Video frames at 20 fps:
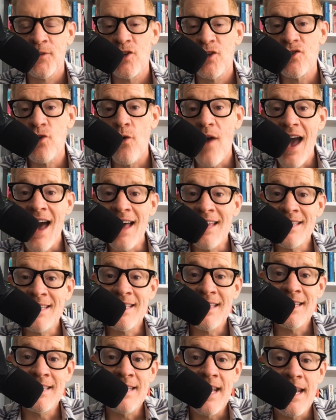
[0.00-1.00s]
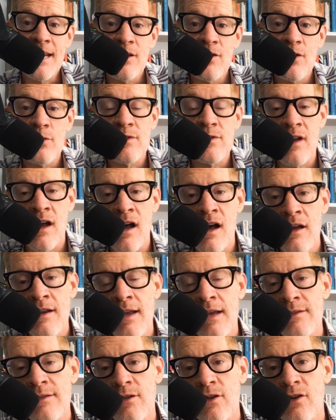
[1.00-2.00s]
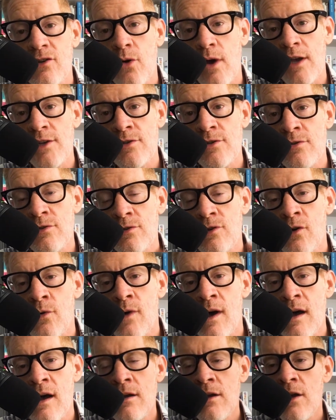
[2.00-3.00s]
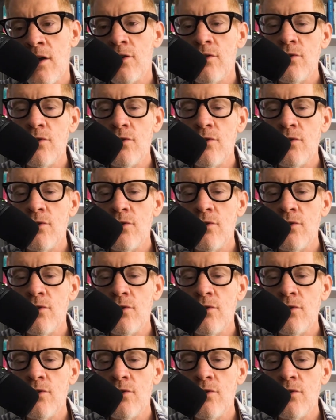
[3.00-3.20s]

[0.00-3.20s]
So as the date goes on, as the questions go on,